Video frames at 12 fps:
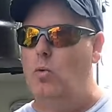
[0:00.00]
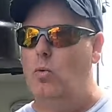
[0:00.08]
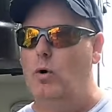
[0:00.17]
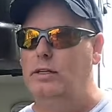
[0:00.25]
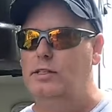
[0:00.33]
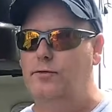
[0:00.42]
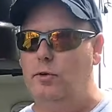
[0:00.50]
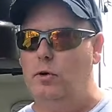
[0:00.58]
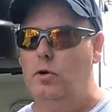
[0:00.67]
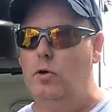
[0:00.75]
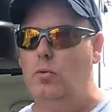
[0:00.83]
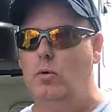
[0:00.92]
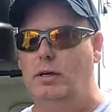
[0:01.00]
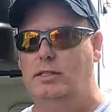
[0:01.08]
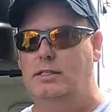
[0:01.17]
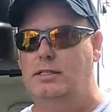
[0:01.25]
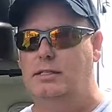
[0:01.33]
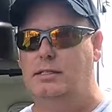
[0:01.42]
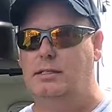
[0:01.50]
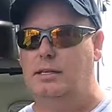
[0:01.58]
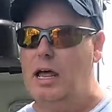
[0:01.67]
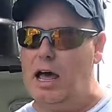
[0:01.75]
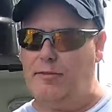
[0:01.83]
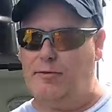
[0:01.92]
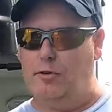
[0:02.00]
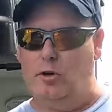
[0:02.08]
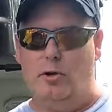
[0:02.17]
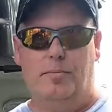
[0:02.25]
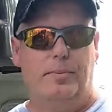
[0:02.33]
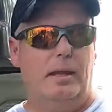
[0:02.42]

what's full, what's not full?